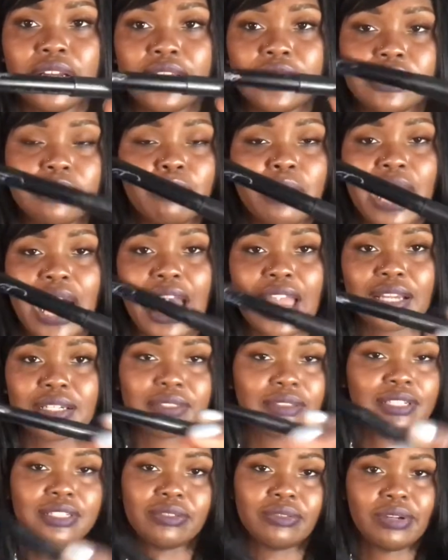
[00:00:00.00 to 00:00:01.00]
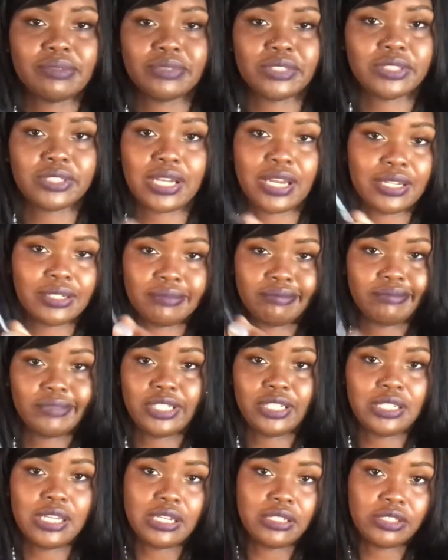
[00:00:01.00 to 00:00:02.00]
It's black, that's why I'm just like,
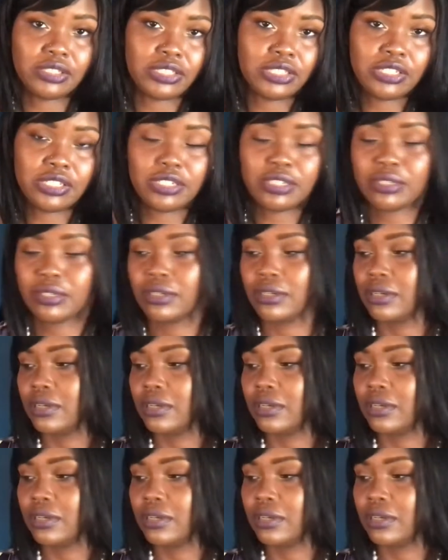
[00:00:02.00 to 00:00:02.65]
ain't nothing to see.